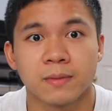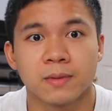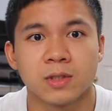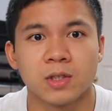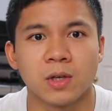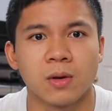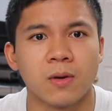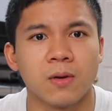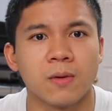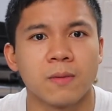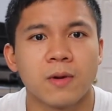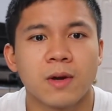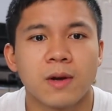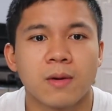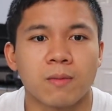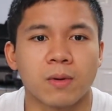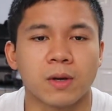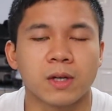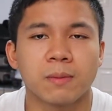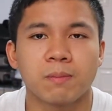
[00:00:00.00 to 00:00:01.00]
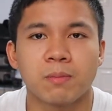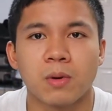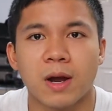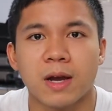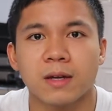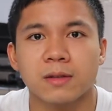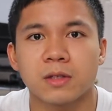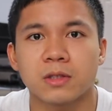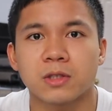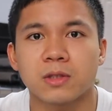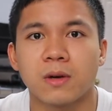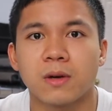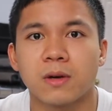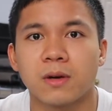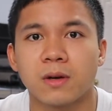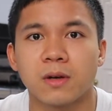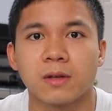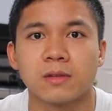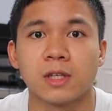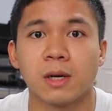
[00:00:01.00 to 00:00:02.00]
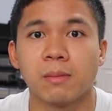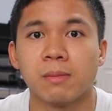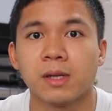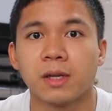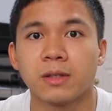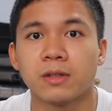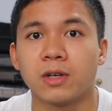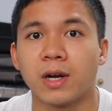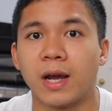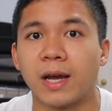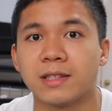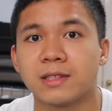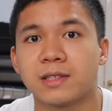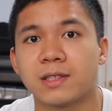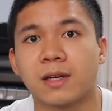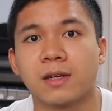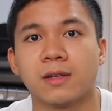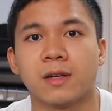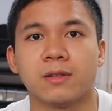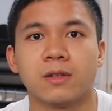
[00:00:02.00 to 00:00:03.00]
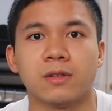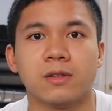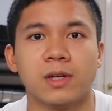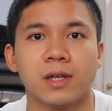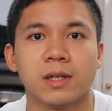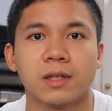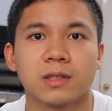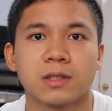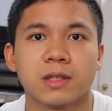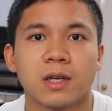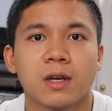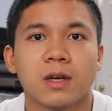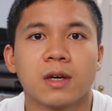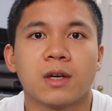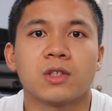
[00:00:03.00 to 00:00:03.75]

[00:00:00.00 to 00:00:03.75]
So we're gonna practice on double under and single under drills.